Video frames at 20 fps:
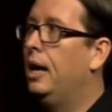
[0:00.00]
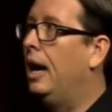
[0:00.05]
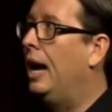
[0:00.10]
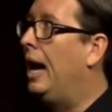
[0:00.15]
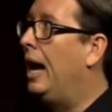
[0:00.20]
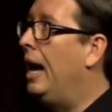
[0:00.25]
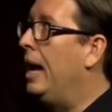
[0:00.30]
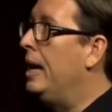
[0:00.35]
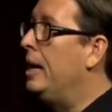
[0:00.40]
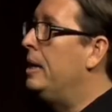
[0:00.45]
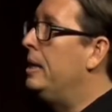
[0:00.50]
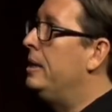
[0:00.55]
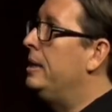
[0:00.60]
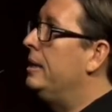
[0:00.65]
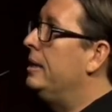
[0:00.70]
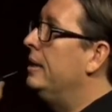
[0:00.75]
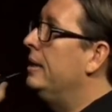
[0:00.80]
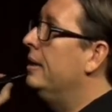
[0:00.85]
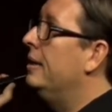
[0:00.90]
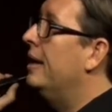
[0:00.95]

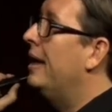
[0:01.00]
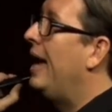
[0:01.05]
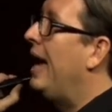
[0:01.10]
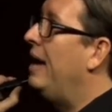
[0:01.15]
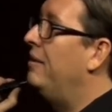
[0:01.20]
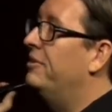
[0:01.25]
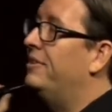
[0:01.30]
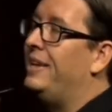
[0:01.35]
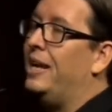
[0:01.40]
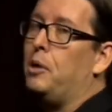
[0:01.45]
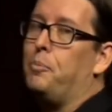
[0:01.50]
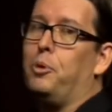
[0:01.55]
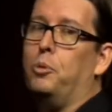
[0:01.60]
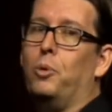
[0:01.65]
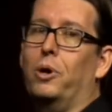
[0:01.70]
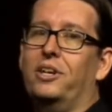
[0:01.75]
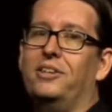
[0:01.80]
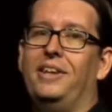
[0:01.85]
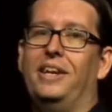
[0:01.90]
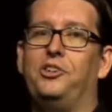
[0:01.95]
I have set up a
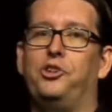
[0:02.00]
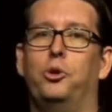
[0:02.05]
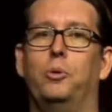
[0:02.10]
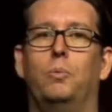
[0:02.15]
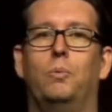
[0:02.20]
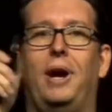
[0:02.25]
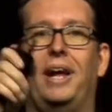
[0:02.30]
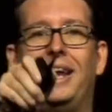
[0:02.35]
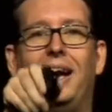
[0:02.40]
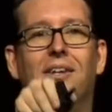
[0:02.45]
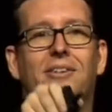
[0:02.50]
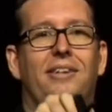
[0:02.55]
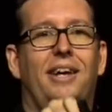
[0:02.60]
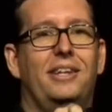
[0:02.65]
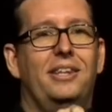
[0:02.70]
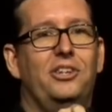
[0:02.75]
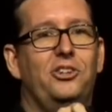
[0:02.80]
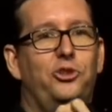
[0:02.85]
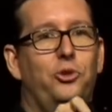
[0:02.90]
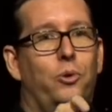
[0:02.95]
workstation right outside
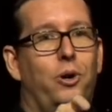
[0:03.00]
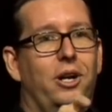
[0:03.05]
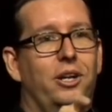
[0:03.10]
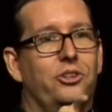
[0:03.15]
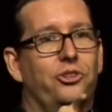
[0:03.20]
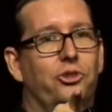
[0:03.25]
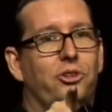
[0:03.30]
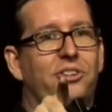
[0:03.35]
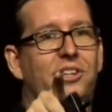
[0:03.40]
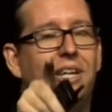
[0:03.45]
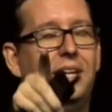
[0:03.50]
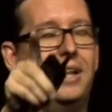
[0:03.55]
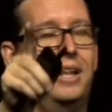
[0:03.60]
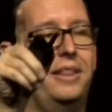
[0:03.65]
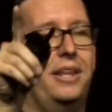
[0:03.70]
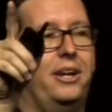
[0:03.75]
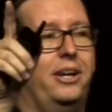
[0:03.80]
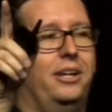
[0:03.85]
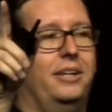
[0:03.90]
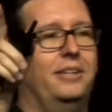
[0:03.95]
these doors. You'll see that
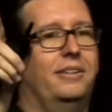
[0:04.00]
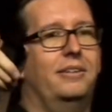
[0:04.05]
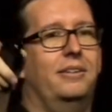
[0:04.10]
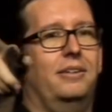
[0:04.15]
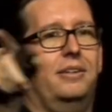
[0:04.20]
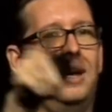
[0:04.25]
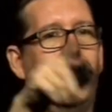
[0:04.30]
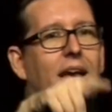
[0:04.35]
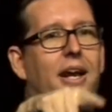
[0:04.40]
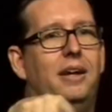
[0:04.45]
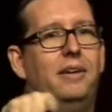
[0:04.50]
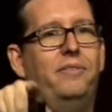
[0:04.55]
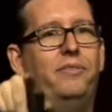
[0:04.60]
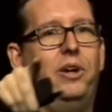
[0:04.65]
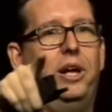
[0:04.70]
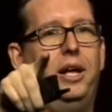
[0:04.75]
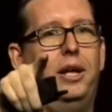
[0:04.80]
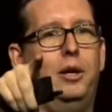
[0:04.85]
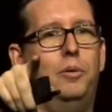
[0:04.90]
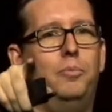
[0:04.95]
there's kind of
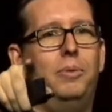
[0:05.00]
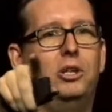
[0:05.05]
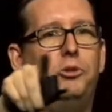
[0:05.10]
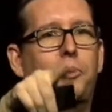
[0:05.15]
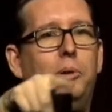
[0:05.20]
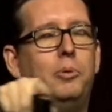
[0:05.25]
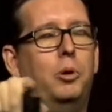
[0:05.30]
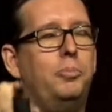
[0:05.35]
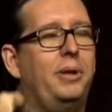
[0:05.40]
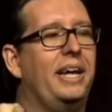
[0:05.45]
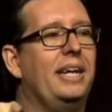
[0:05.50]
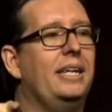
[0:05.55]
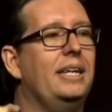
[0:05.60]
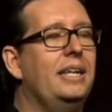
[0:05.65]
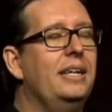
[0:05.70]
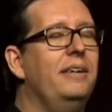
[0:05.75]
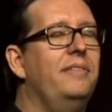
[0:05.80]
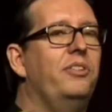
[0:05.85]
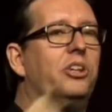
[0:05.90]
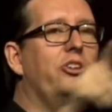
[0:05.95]
a bunch of people playing
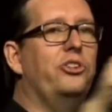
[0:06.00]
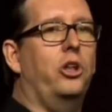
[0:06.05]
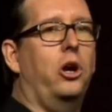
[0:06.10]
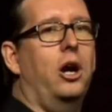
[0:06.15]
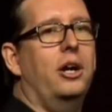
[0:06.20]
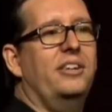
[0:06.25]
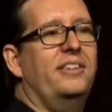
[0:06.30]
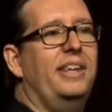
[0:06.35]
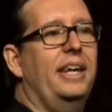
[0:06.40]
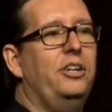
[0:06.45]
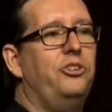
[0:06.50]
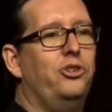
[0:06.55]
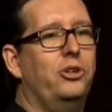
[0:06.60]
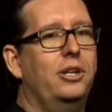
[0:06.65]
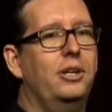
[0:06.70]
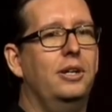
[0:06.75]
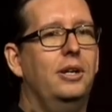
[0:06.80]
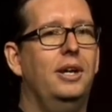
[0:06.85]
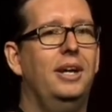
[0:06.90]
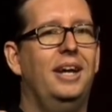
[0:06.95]
EVE. There's the art
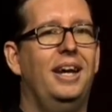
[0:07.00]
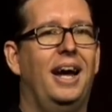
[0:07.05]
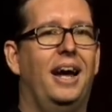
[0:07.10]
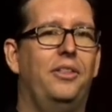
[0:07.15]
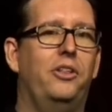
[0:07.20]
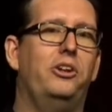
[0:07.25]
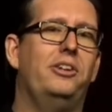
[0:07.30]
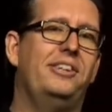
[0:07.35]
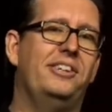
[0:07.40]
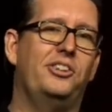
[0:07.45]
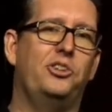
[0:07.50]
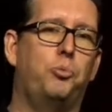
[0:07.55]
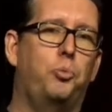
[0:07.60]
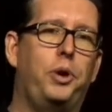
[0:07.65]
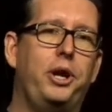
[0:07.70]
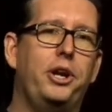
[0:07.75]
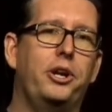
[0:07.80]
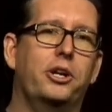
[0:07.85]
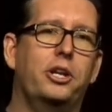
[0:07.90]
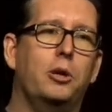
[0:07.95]
station, and there's this
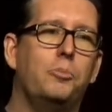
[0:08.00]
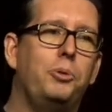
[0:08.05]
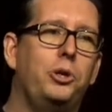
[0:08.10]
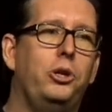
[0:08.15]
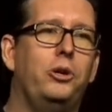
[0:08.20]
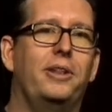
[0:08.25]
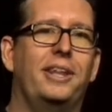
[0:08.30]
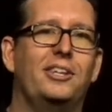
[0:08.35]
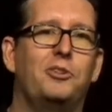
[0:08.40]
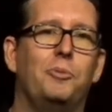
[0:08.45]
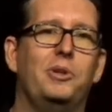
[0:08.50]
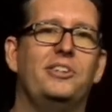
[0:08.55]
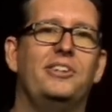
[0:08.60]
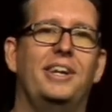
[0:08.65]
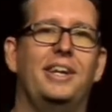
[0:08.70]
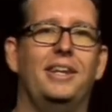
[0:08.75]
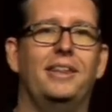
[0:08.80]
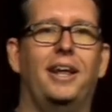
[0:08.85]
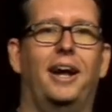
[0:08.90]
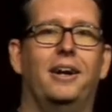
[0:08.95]
weird computer that's been
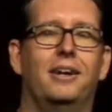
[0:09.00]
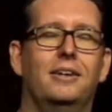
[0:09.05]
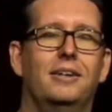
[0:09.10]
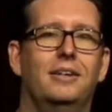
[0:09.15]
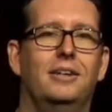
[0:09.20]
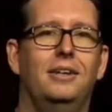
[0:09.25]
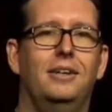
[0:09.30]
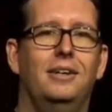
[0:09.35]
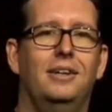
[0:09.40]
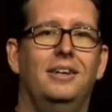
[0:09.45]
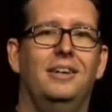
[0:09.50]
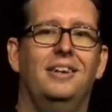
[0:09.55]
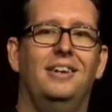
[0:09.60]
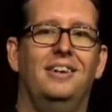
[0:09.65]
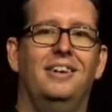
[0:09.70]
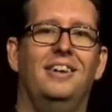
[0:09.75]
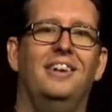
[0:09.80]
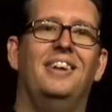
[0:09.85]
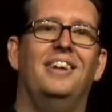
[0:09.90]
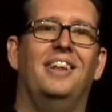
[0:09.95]
sitting there.
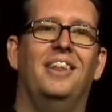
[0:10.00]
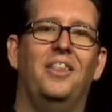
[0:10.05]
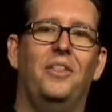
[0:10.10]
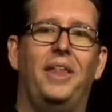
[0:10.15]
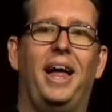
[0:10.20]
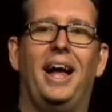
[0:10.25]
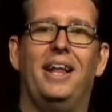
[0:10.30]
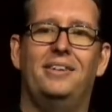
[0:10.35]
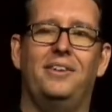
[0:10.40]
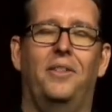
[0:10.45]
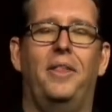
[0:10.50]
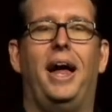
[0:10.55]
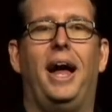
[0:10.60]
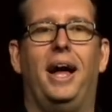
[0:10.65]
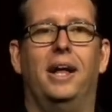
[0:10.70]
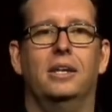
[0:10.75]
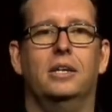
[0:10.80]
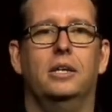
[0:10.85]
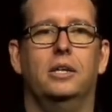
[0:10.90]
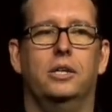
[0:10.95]
That's
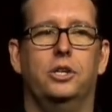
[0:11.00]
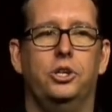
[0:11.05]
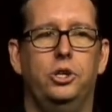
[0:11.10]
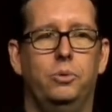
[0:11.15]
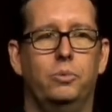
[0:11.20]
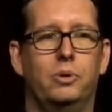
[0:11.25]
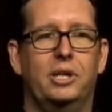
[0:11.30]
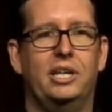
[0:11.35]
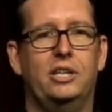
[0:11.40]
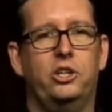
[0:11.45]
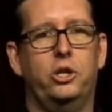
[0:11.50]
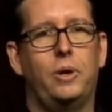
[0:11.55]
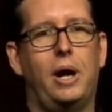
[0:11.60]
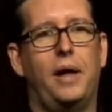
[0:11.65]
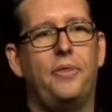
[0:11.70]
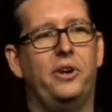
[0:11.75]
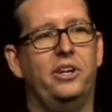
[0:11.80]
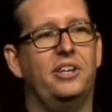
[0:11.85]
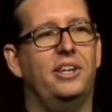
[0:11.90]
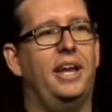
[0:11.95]
that. You will get to go out
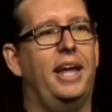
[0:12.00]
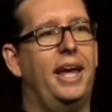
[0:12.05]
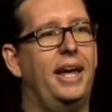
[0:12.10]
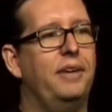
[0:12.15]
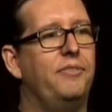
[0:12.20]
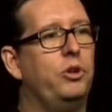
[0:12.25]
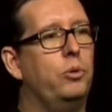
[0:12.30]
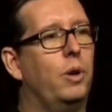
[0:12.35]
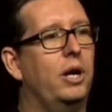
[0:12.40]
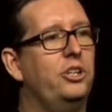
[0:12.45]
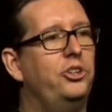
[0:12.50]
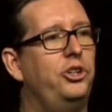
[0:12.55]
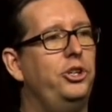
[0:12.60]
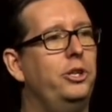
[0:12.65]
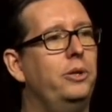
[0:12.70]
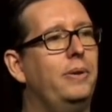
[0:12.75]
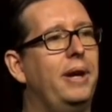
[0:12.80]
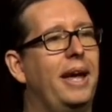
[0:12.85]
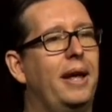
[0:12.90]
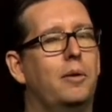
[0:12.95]
there today if you want
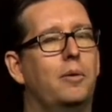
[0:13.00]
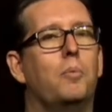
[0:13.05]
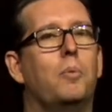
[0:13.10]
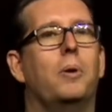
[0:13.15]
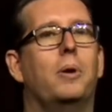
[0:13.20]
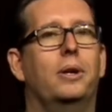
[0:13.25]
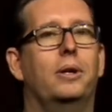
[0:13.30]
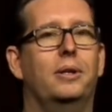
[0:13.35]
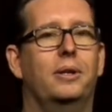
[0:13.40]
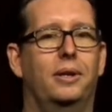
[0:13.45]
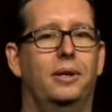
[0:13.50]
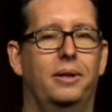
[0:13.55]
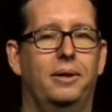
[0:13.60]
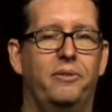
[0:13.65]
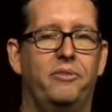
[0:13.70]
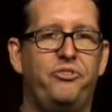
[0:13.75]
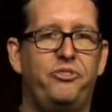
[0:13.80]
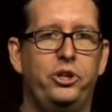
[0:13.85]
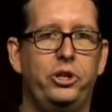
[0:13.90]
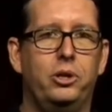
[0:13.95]
to and
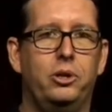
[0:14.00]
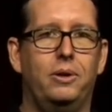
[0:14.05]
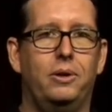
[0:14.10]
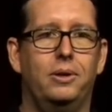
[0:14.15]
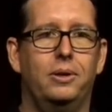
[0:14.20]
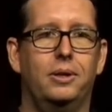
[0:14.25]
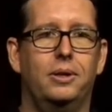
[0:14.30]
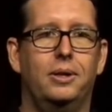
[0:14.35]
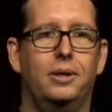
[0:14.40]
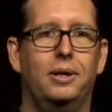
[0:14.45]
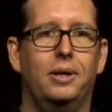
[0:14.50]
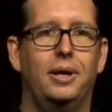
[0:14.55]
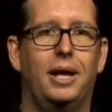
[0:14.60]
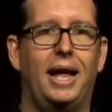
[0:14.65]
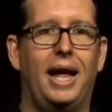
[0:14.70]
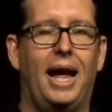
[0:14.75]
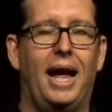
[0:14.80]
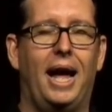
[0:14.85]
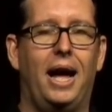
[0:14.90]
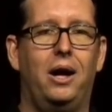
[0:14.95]
feel
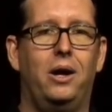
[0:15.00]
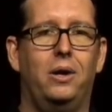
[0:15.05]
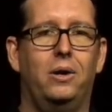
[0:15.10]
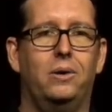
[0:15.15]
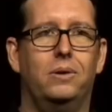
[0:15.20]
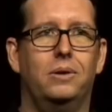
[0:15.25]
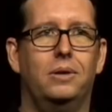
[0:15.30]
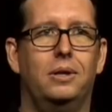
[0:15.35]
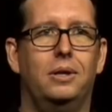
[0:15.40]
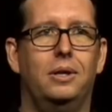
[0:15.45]
how